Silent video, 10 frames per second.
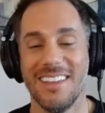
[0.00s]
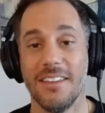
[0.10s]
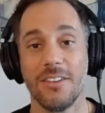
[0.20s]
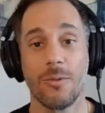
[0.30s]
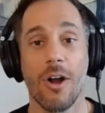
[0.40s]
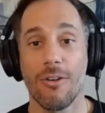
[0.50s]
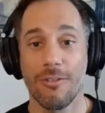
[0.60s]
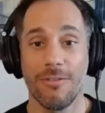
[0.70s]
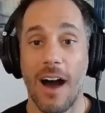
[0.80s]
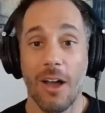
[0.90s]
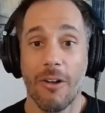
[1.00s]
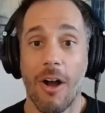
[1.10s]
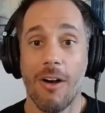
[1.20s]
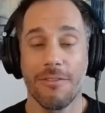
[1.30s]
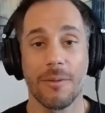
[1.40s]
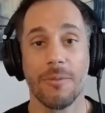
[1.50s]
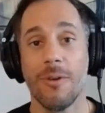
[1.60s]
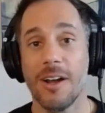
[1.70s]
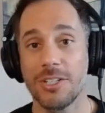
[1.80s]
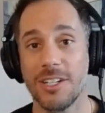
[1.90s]
This is where I'll fire off some
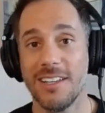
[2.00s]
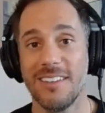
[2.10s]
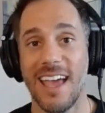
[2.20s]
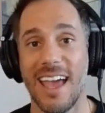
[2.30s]
questions